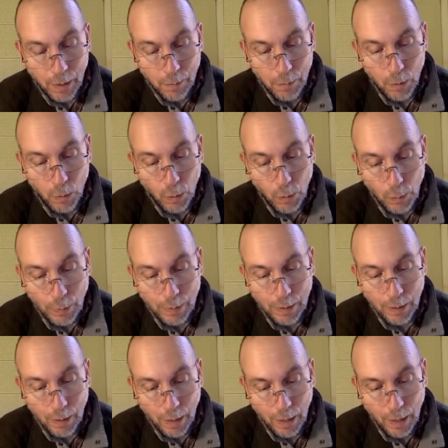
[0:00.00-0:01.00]
But when we
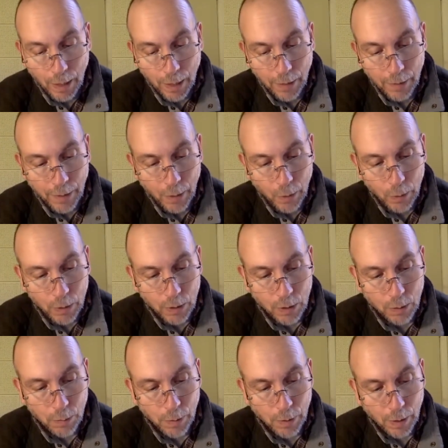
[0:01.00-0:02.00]
deny that which
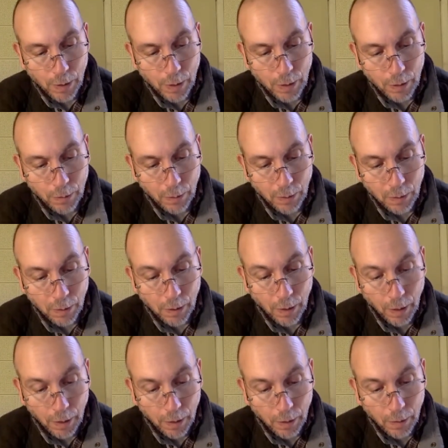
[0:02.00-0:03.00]
is beyond every
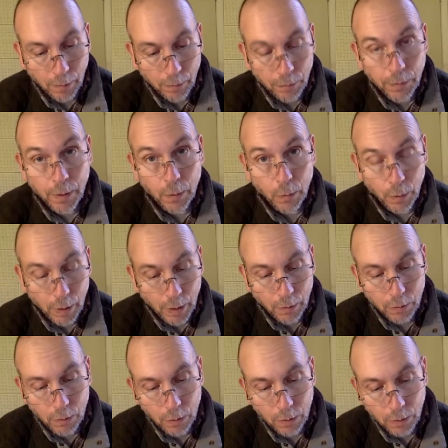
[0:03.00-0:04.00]
denial, we
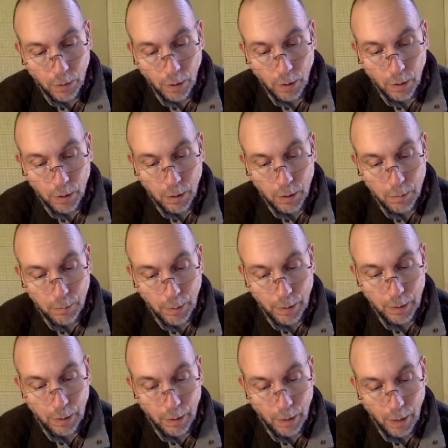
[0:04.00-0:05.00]
have to start by
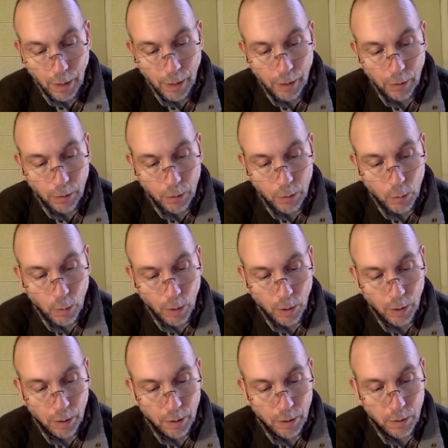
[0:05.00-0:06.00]
denying those
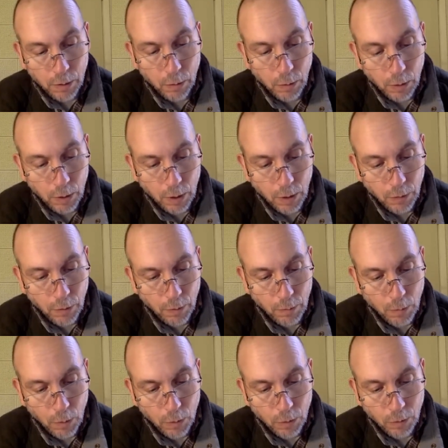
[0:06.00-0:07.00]
qualities which differ
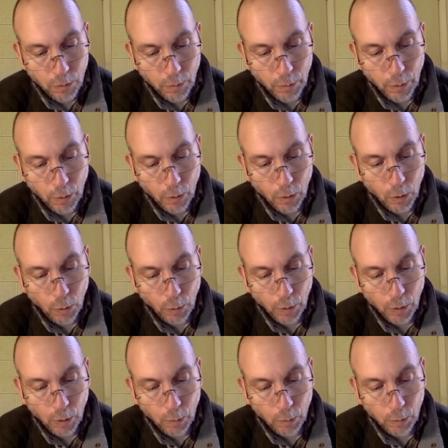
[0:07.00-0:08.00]
most from the goal
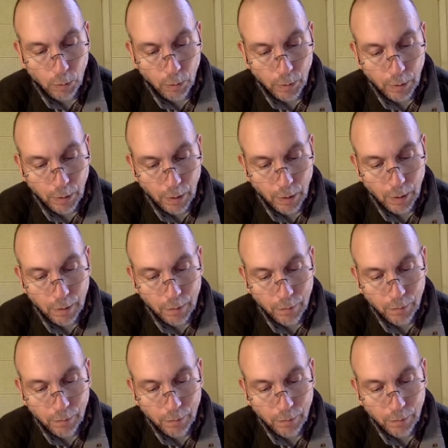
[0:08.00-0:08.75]
we hope to attain.